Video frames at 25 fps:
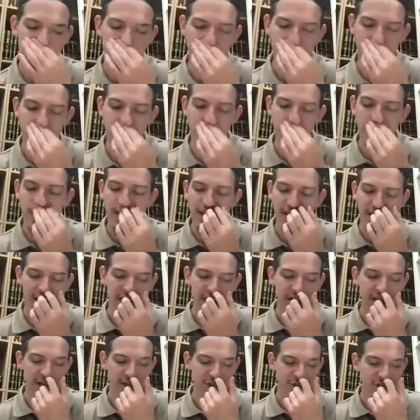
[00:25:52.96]
So
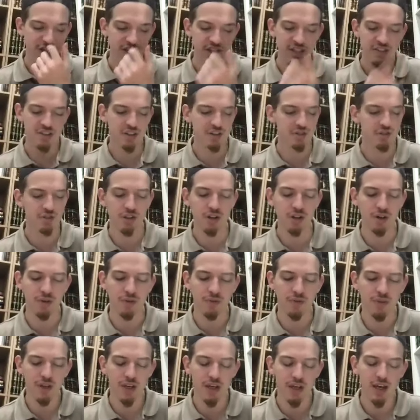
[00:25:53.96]
Al-Ash'ari he says no,